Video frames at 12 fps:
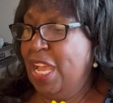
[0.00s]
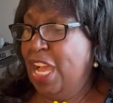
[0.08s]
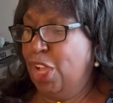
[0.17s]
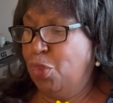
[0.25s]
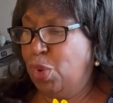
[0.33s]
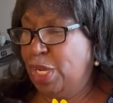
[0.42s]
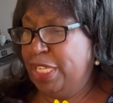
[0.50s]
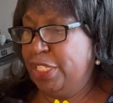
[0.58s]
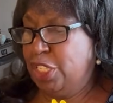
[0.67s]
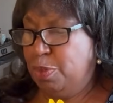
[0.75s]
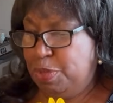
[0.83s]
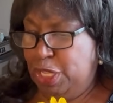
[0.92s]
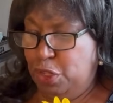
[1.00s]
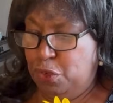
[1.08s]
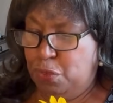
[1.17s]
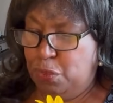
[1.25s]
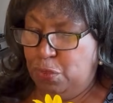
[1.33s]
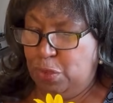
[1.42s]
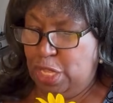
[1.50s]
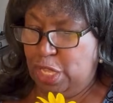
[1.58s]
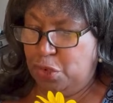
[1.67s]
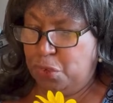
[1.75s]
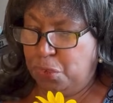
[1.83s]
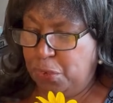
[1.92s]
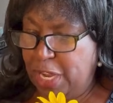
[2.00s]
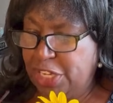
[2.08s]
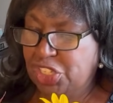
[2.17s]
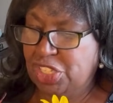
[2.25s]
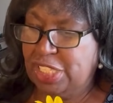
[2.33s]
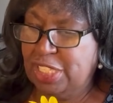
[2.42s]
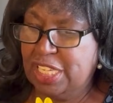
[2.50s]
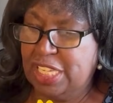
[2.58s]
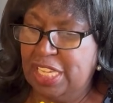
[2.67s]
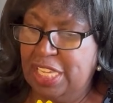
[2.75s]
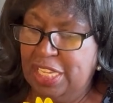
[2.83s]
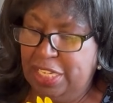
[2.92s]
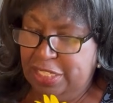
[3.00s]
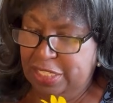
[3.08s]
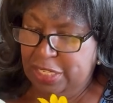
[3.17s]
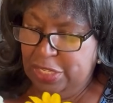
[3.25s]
I want it to be fresh looking